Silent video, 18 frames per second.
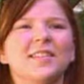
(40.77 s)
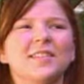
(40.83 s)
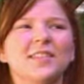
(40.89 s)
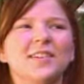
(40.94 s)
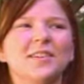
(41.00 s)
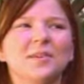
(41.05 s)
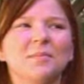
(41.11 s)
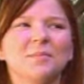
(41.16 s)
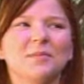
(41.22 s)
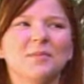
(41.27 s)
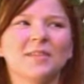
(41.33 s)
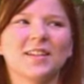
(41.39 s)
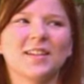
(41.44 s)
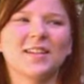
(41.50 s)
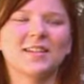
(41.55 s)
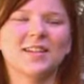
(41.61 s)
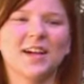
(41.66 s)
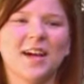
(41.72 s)
song I'm
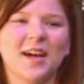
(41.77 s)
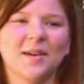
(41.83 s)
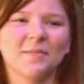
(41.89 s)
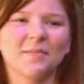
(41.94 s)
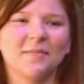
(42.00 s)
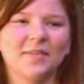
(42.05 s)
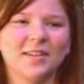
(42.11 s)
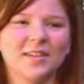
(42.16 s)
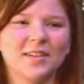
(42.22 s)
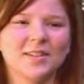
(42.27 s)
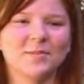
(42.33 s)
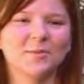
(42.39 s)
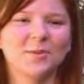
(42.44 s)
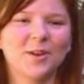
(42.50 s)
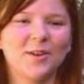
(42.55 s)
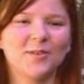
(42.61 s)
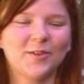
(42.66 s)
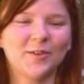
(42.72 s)
doing this time is
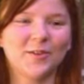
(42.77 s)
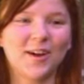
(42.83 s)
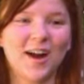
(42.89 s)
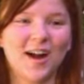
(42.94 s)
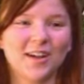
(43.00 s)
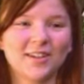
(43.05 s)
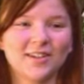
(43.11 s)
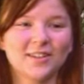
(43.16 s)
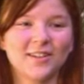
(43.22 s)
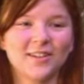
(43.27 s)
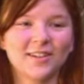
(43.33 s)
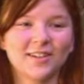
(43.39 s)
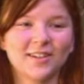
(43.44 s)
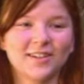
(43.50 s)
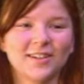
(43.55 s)
more of a rock song,